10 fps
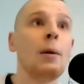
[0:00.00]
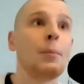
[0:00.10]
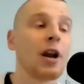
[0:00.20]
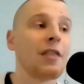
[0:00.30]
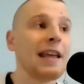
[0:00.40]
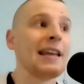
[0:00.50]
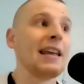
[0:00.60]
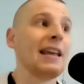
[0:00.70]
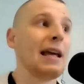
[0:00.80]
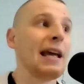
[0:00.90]
But I think
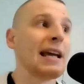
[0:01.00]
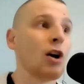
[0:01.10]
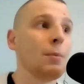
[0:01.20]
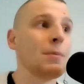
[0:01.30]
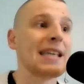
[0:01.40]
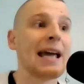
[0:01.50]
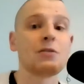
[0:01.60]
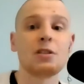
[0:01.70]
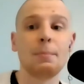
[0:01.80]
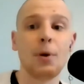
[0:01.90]
it comes down
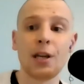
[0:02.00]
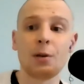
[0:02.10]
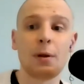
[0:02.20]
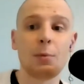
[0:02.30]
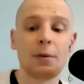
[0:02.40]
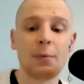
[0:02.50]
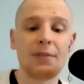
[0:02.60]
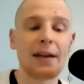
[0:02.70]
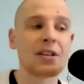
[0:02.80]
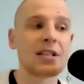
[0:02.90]
to money. We've
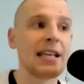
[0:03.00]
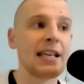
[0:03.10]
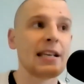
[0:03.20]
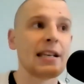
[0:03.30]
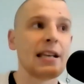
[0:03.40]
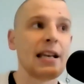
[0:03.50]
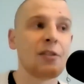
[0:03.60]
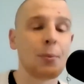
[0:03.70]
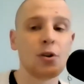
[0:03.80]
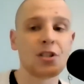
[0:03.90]
never seen
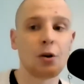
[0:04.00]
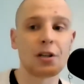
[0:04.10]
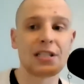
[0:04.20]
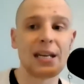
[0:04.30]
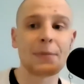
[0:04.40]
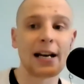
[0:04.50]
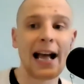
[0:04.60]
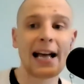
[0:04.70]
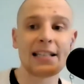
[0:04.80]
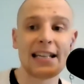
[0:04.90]
Liverpool's owners dip their
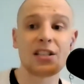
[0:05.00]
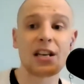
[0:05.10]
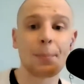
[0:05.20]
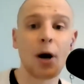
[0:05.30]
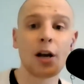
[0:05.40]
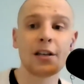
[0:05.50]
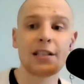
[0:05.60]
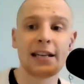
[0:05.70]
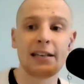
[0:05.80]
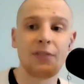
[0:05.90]
hand into their pocket
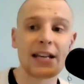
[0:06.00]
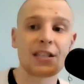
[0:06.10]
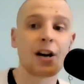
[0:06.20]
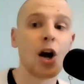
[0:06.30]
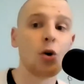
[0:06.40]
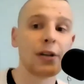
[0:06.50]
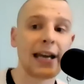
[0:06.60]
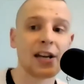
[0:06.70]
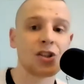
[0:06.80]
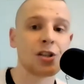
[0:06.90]
and invest their own
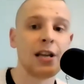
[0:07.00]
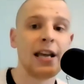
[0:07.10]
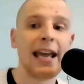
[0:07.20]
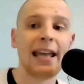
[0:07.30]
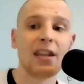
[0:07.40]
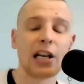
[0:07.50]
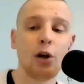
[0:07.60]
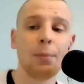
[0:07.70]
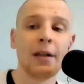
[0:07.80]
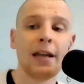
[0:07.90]
cash in the
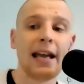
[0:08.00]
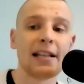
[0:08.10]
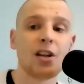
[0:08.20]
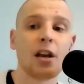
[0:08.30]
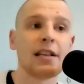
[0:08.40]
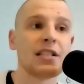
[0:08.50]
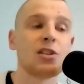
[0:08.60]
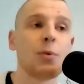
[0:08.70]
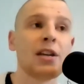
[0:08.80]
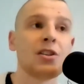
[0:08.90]
club. It's not a
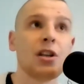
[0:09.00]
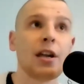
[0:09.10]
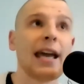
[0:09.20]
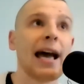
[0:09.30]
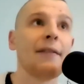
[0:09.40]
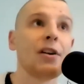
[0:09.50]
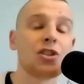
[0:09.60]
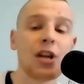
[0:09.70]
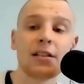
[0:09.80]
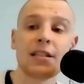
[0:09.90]
situation like you have at
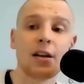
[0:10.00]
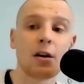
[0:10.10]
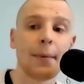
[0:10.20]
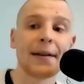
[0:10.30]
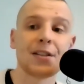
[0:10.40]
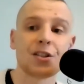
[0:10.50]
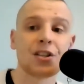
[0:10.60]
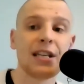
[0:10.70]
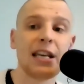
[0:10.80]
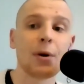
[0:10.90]
Chelsea or Manchester
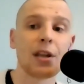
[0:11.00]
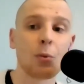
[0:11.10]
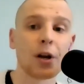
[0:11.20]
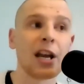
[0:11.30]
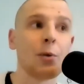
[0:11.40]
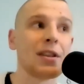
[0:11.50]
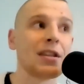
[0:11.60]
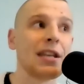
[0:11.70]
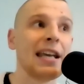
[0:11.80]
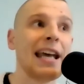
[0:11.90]
City where they're working with
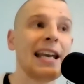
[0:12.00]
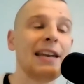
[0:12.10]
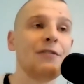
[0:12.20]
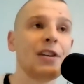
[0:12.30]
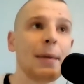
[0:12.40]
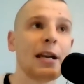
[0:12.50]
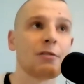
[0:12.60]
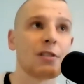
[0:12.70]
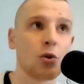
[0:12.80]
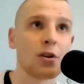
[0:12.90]
an infinite amount of
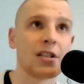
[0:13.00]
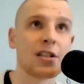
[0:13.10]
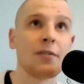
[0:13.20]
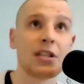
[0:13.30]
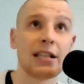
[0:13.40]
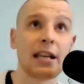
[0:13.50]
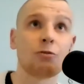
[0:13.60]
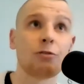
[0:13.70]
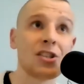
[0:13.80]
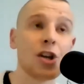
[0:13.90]
resources. Obviously, they're
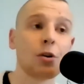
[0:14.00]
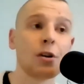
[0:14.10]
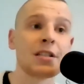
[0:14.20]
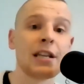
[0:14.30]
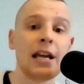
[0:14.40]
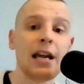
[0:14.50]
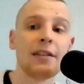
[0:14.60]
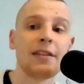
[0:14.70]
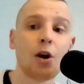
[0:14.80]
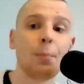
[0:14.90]
rich owners.
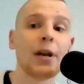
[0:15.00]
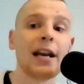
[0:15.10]
They don't put anything in.